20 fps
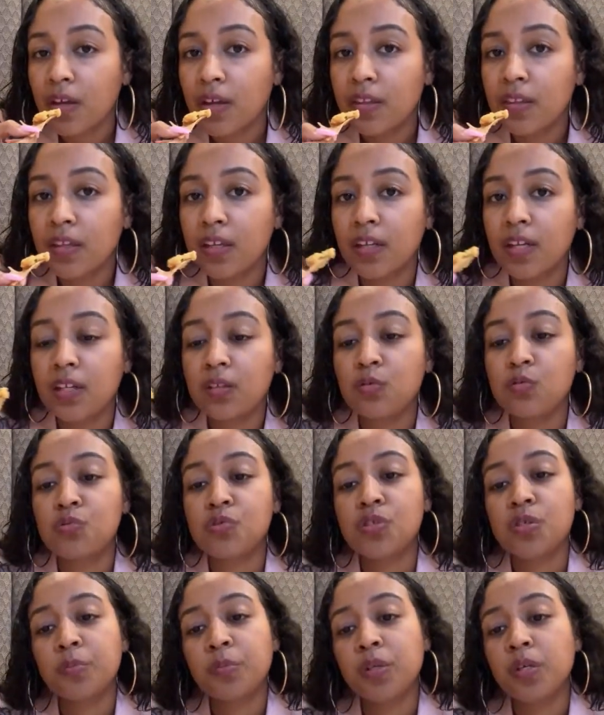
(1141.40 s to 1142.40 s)
Then I do
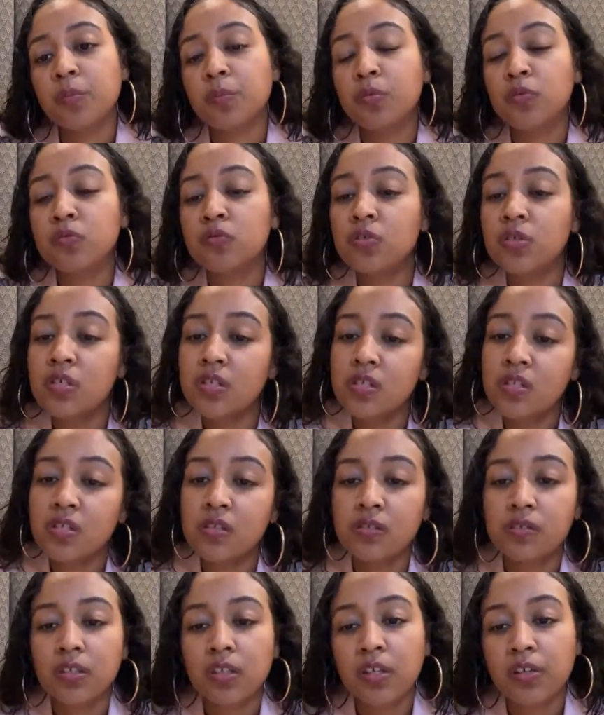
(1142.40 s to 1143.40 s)
some kombuchas
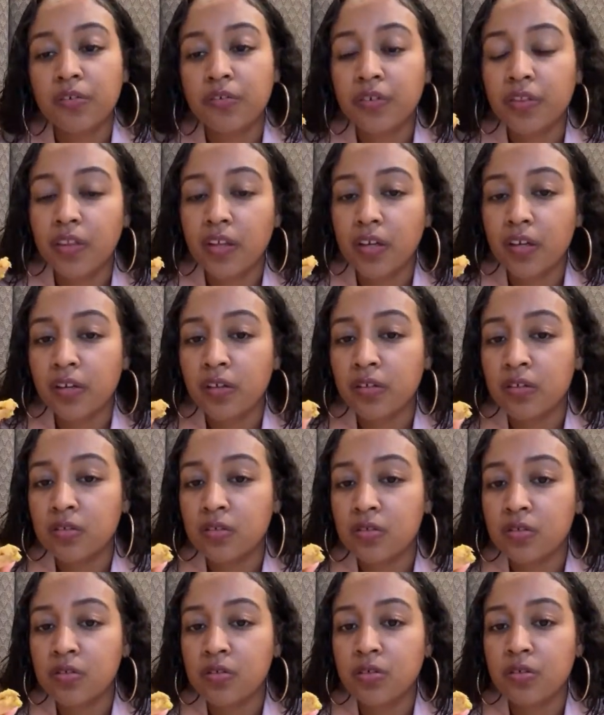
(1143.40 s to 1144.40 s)
here and there,
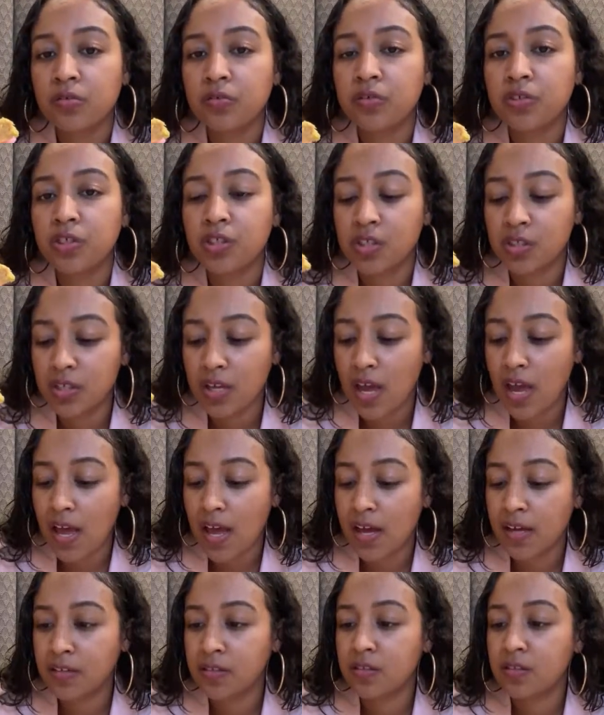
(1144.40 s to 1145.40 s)
just to
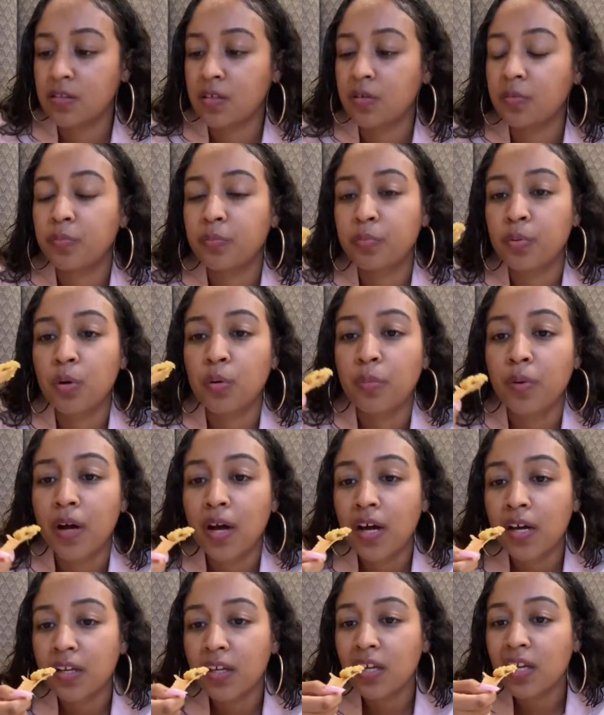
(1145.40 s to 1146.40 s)
add some
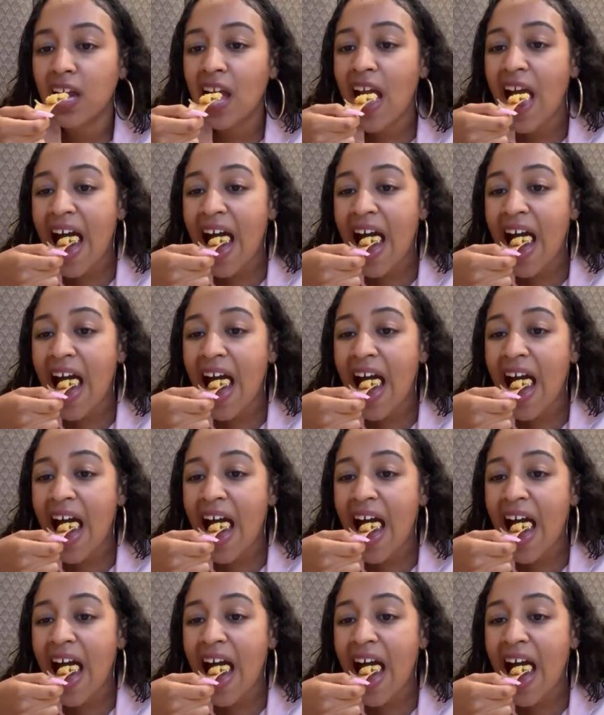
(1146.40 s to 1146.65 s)
probiotic.